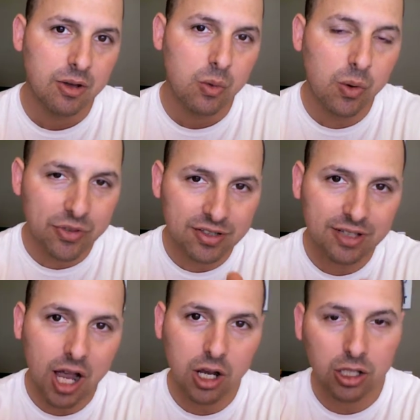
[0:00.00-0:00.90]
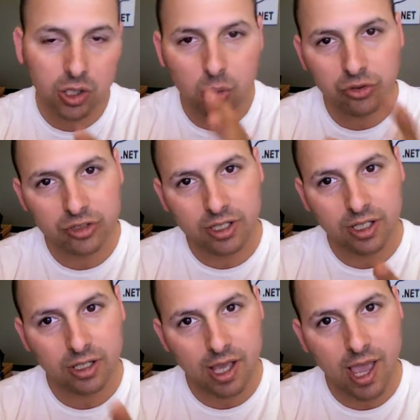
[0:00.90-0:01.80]
with the stock
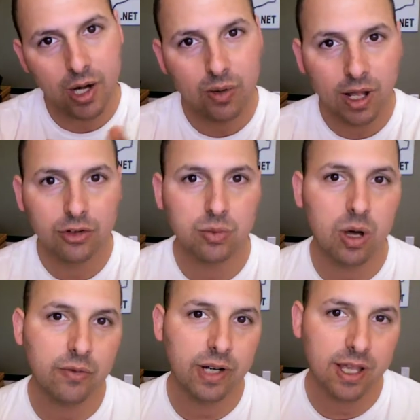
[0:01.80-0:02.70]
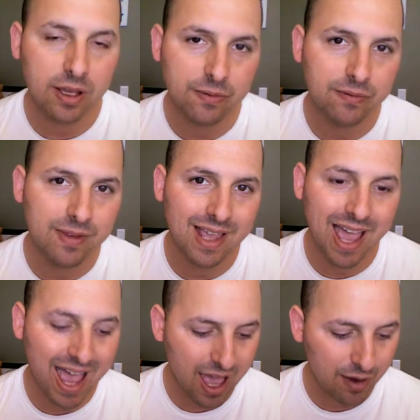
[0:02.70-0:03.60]
closing at around 12 and a
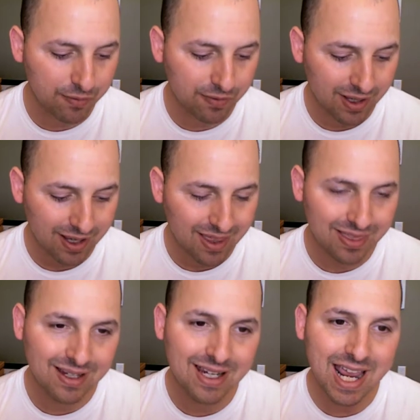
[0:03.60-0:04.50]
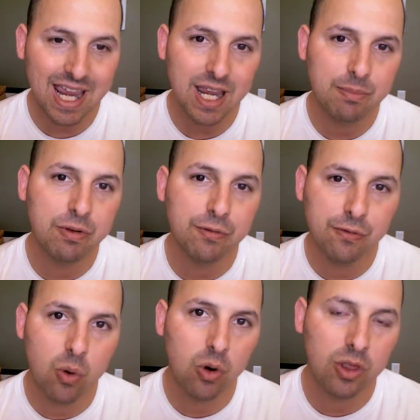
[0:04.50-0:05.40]
half the day
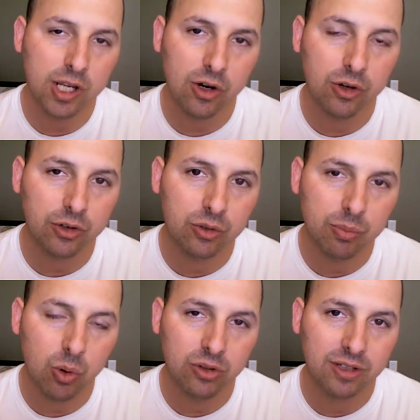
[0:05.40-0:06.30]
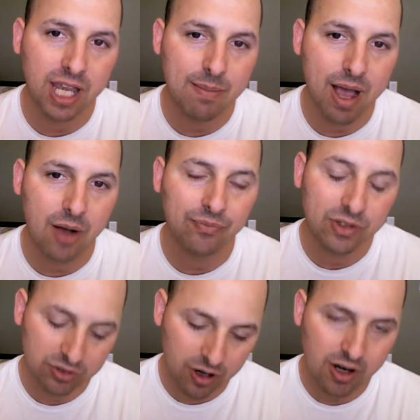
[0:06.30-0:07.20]
before the earnings reports came out.
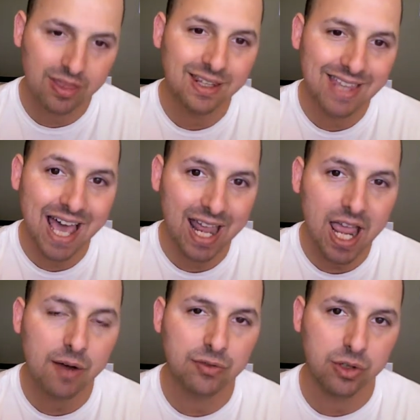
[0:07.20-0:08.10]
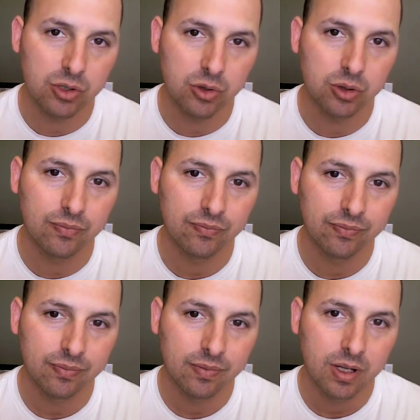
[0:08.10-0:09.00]
That
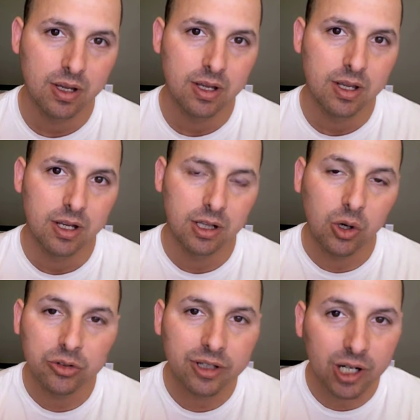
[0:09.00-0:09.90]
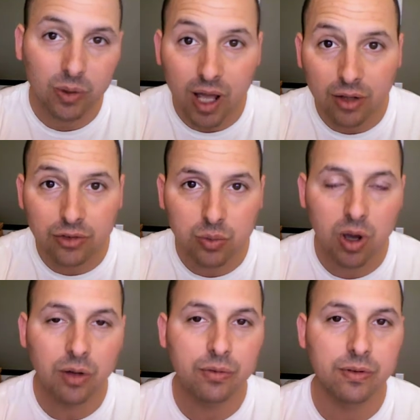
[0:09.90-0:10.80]
afternoon, closing at around
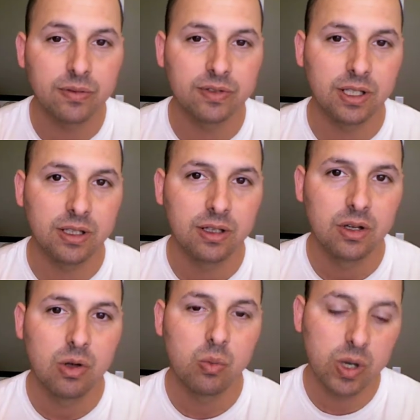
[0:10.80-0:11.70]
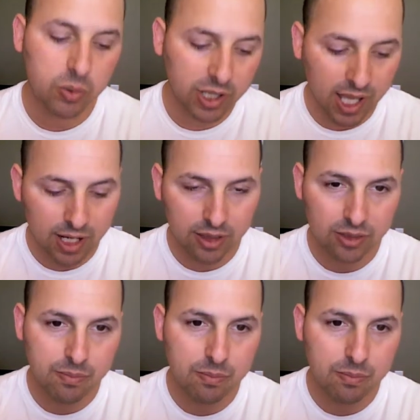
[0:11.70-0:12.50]
12.50, we were getting